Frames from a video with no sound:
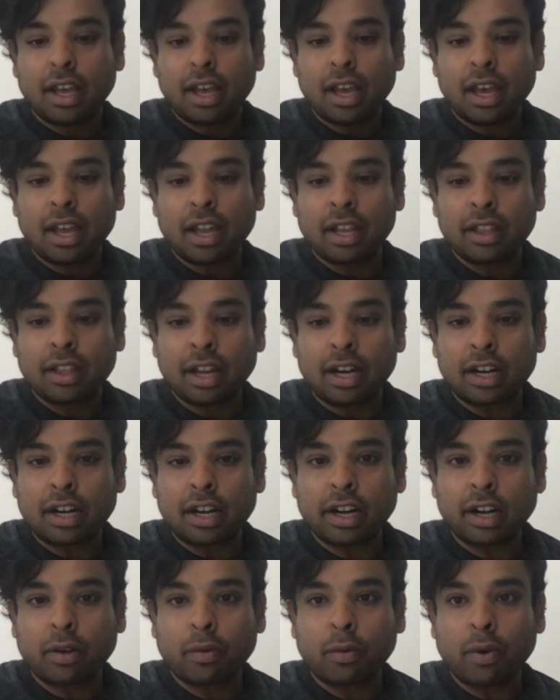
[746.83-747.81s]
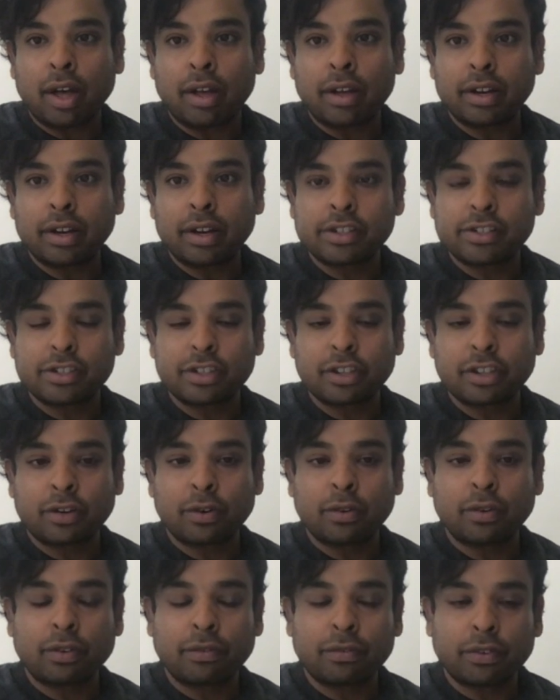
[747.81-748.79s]
And that requires, you
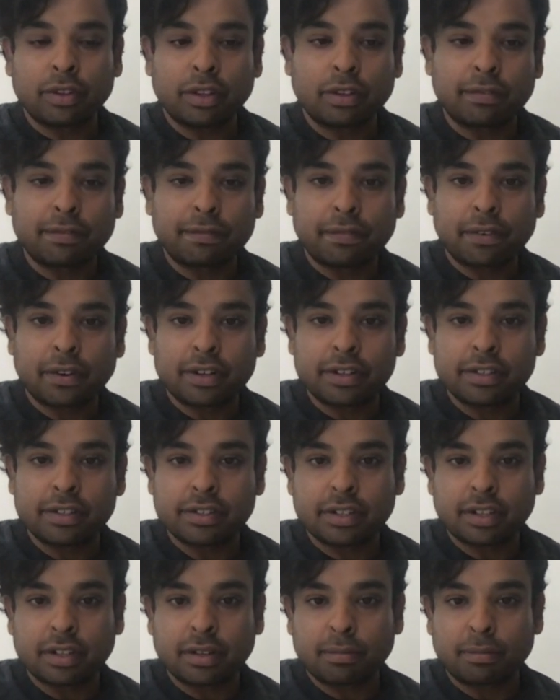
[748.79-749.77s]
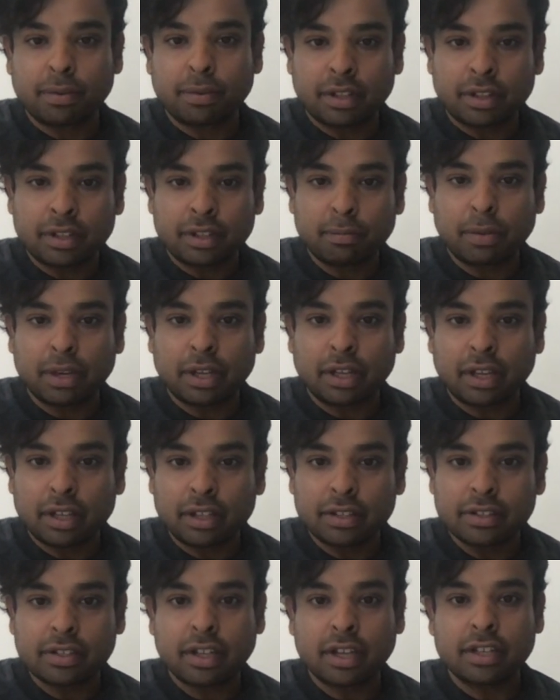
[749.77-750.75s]
know, in the first, in the beginning
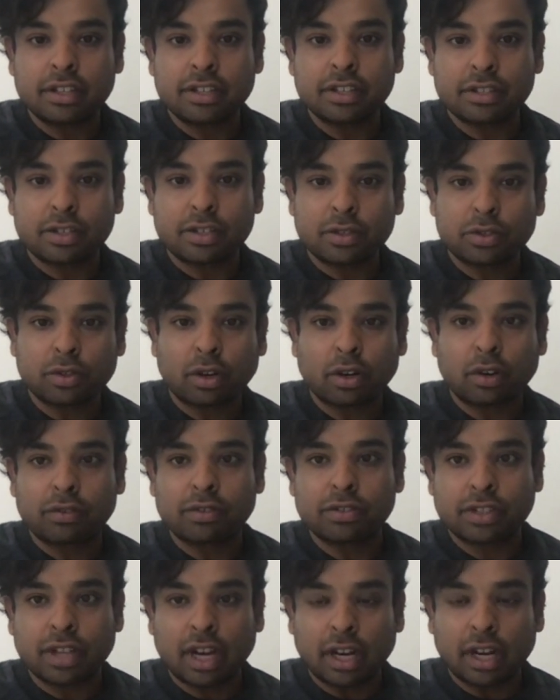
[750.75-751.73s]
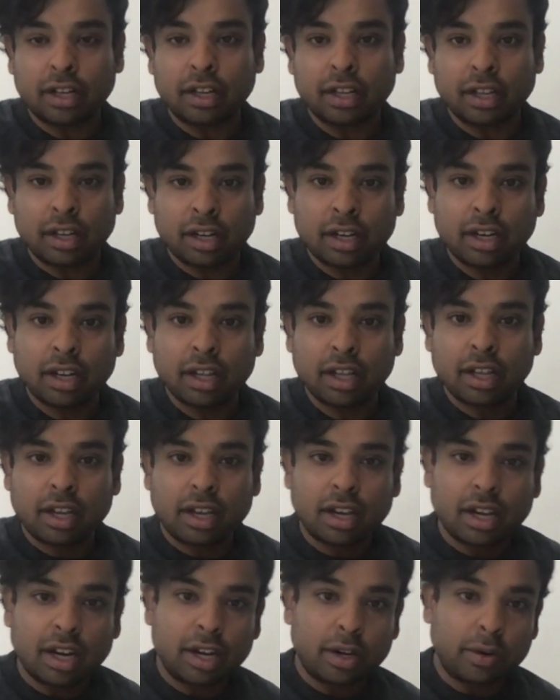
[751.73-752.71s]
stages to sort of settle in
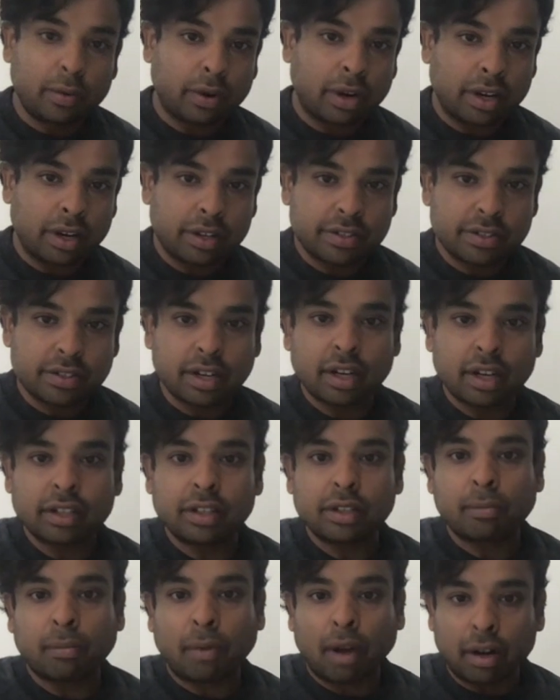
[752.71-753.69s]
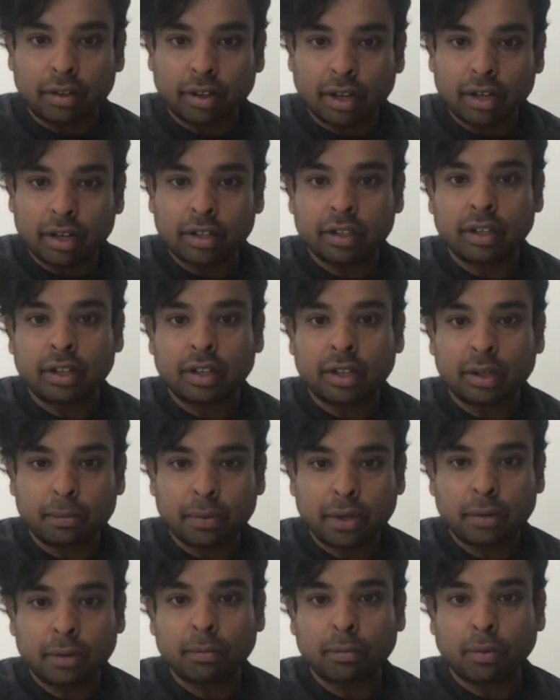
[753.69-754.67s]
and to understand the market a little
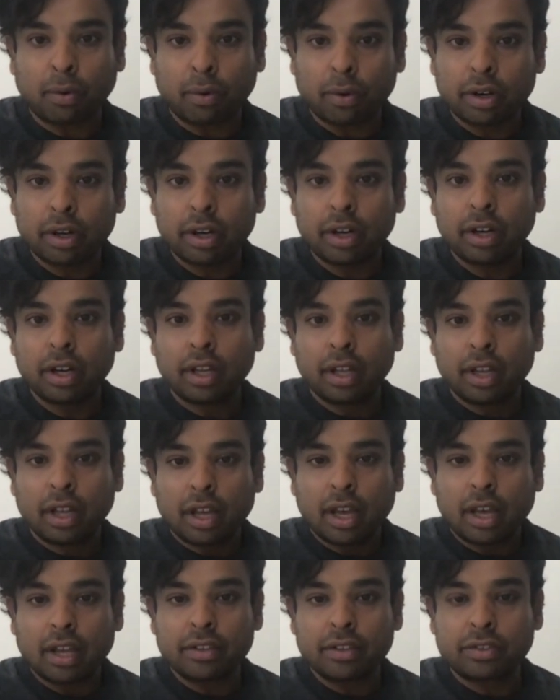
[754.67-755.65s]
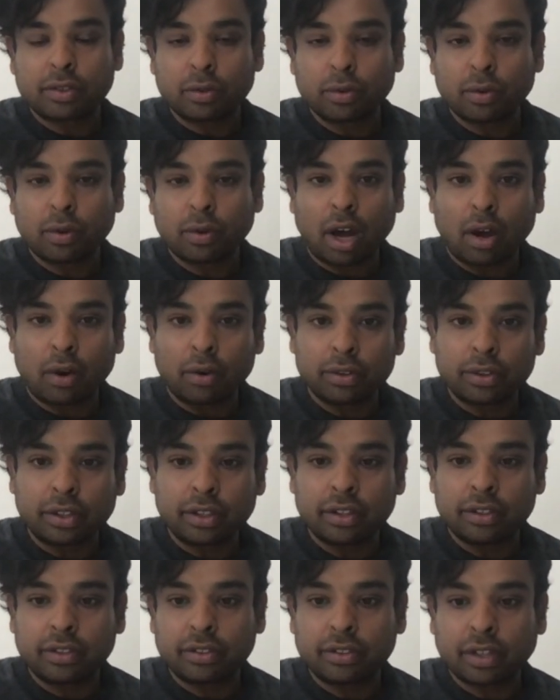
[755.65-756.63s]
bit more as to how
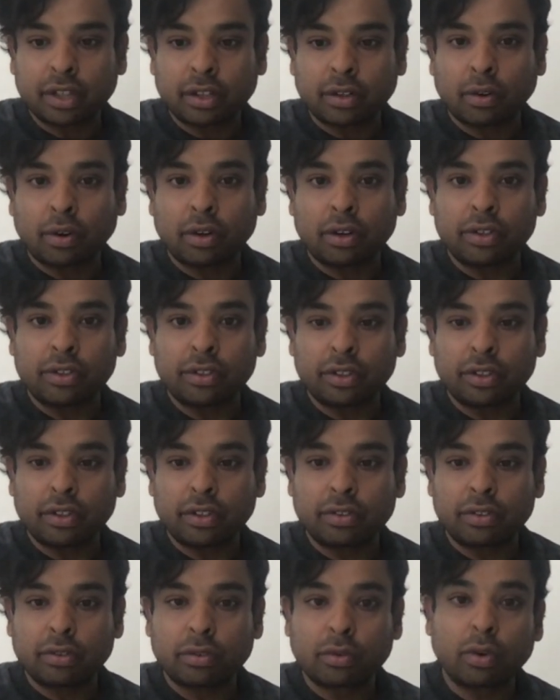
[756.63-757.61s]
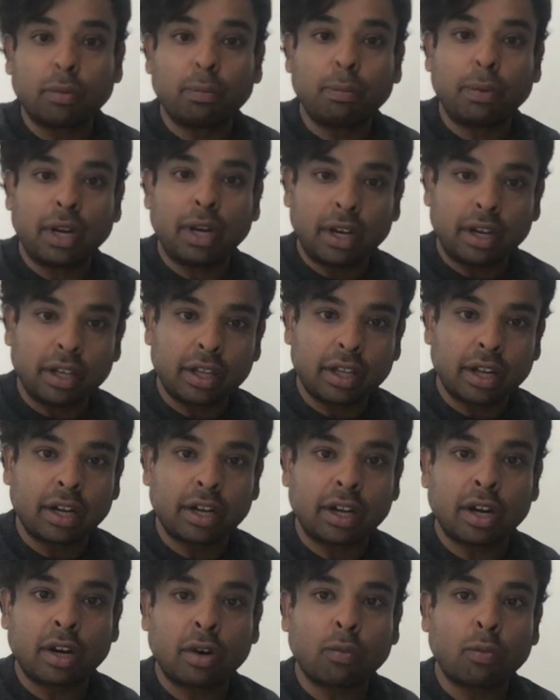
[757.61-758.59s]
these technologies could be
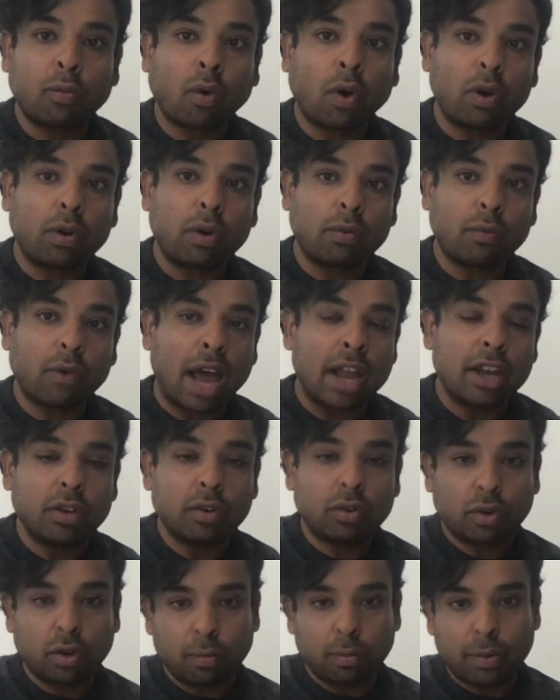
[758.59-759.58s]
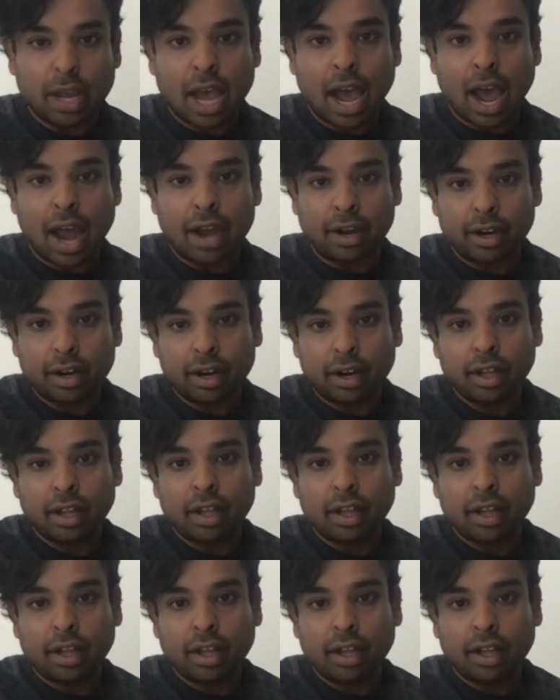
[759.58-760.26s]
integrated and what value could be added.